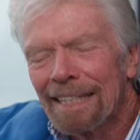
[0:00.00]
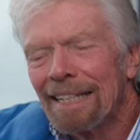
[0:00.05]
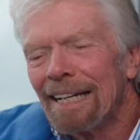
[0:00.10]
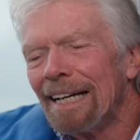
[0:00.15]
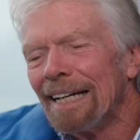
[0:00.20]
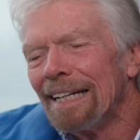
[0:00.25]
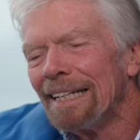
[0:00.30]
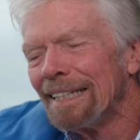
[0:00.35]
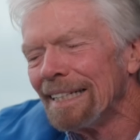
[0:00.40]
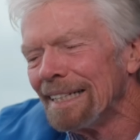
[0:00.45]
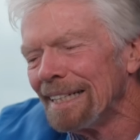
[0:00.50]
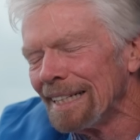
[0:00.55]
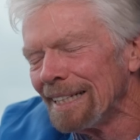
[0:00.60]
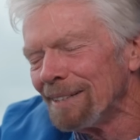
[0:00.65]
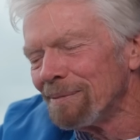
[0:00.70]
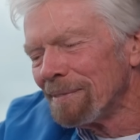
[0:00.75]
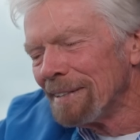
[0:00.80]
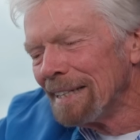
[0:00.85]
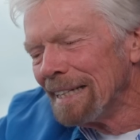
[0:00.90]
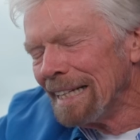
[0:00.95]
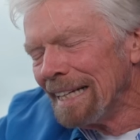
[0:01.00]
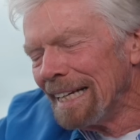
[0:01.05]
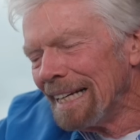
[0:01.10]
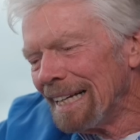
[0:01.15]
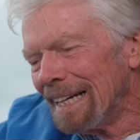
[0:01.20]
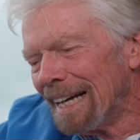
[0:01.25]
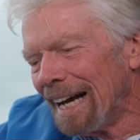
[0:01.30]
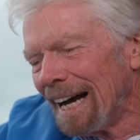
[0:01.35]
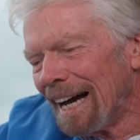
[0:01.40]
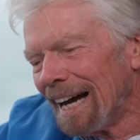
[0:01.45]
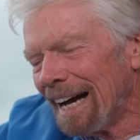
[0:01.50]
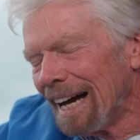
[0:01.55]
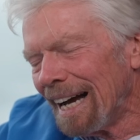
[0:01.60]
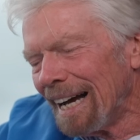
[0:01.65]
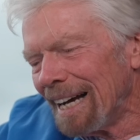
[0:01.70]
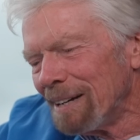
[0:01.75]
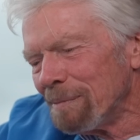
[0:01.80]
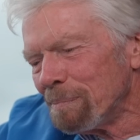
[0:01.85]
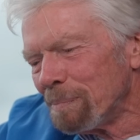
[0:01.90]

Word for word: And um, uh,